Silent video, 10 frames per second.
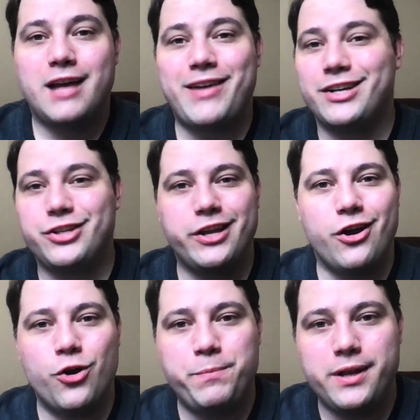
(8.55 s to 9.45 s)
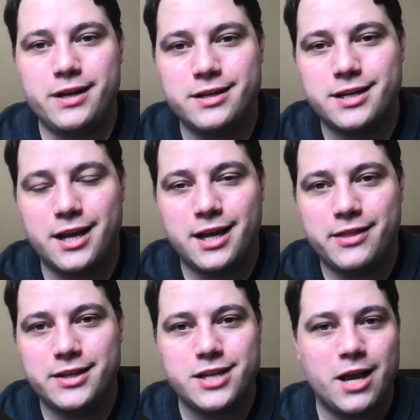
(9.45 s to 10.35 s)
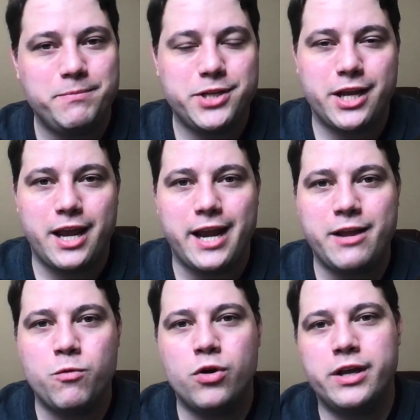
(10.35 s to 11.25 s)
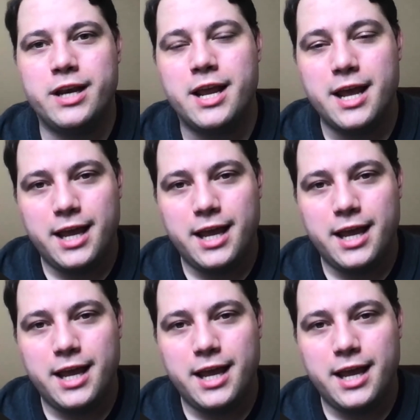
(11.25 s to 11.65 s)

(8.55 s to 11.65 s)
I've actually opened this up to anyone